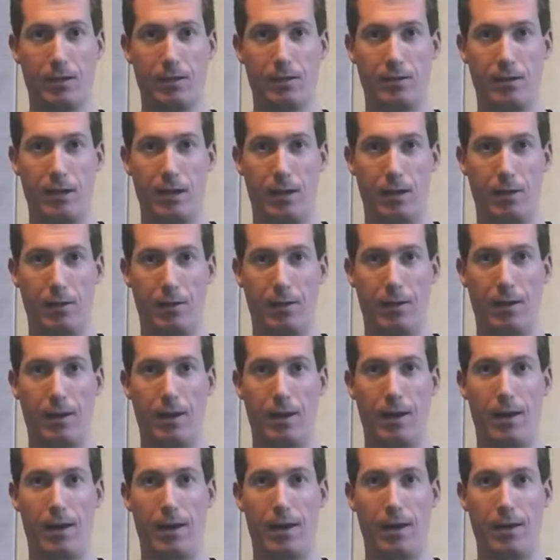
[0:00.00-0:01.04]
So
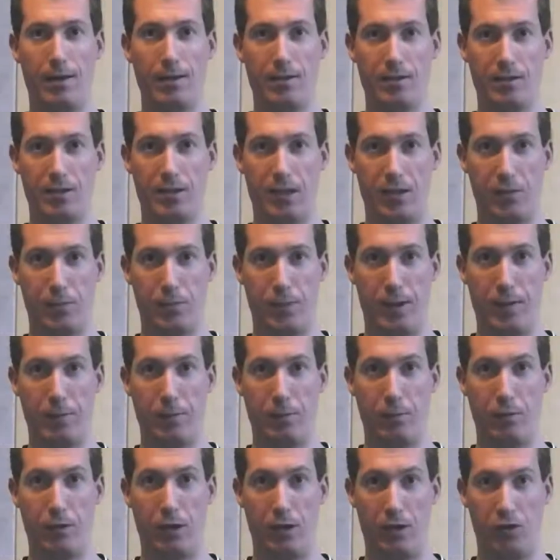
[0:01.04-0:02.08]
in such
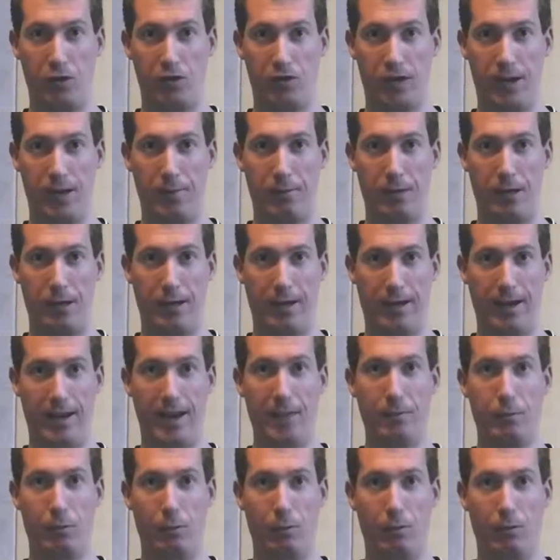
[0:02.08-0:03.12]
people that are shaped like an
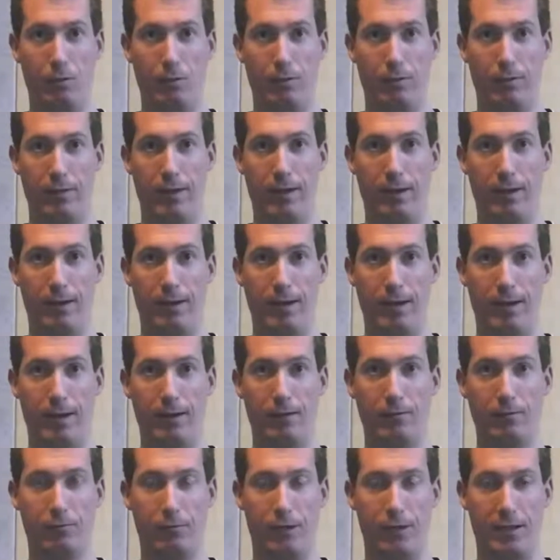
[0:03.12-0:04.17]
apple, their
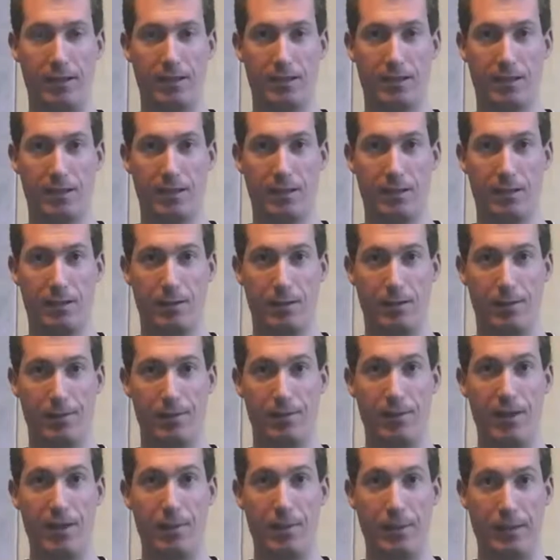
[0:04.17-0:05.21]
health risk of
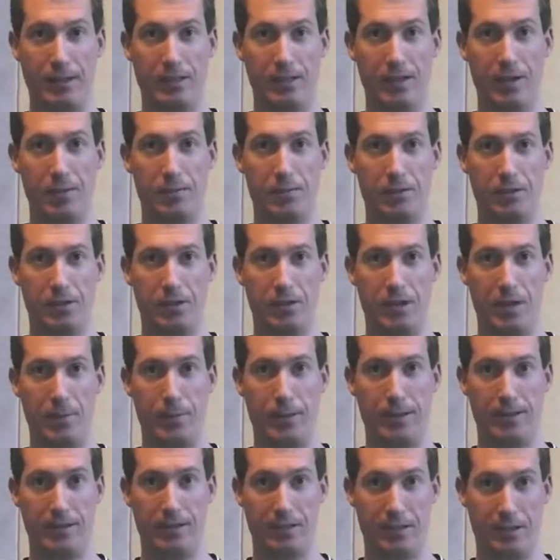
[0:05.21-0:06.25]
developing type 2
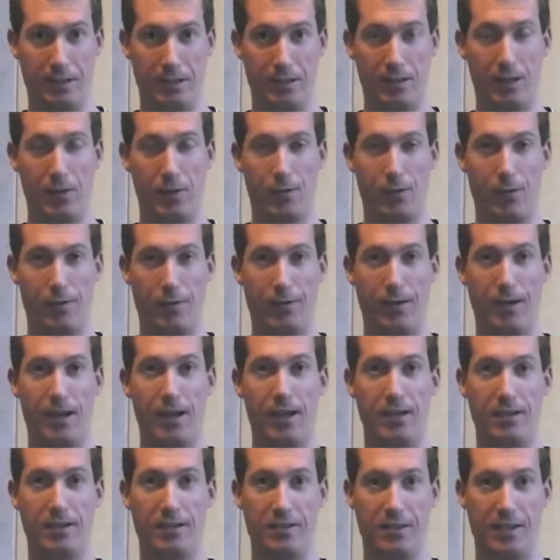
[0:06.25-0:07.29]
diabetes and coronary
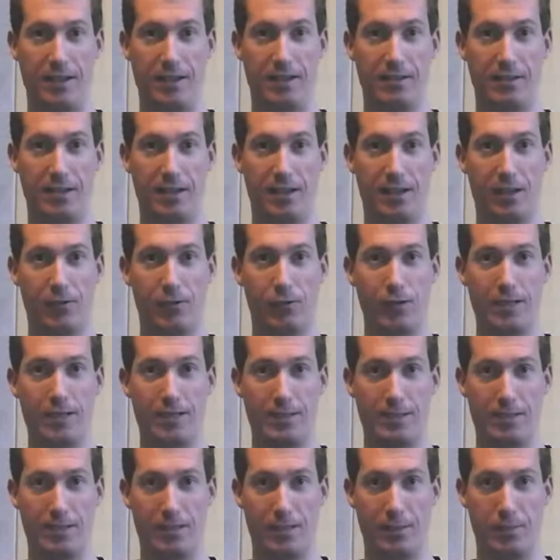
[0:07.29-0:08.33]
heart disease
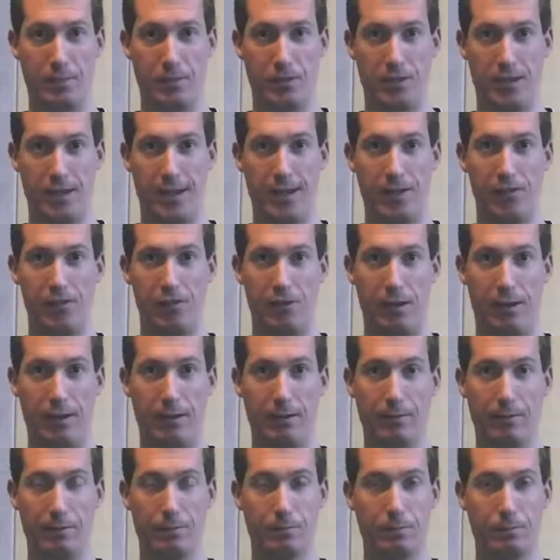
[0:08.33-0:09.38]
increases substantially.